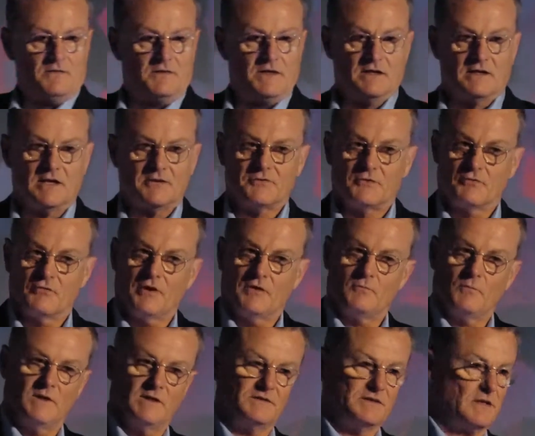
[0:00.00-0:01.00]
the electric
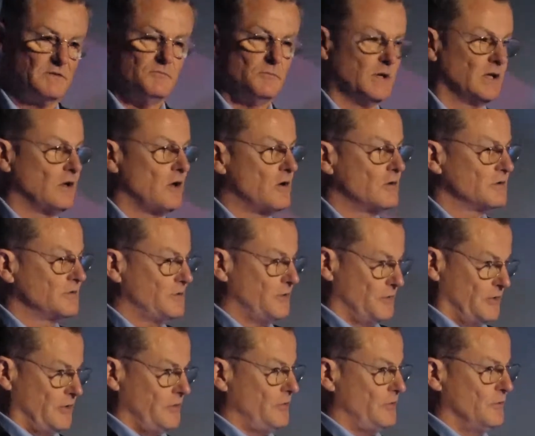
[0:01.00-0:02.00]
grid didn't belong
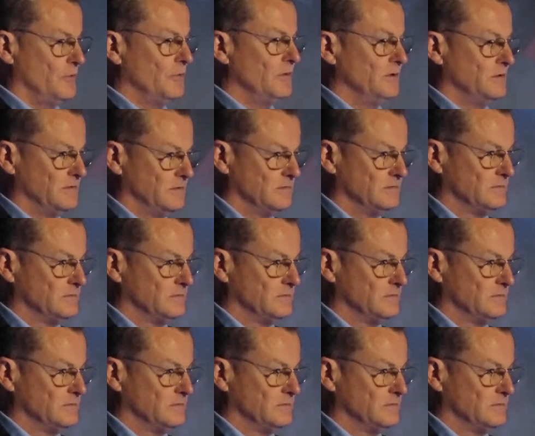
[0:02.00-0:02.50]
to you.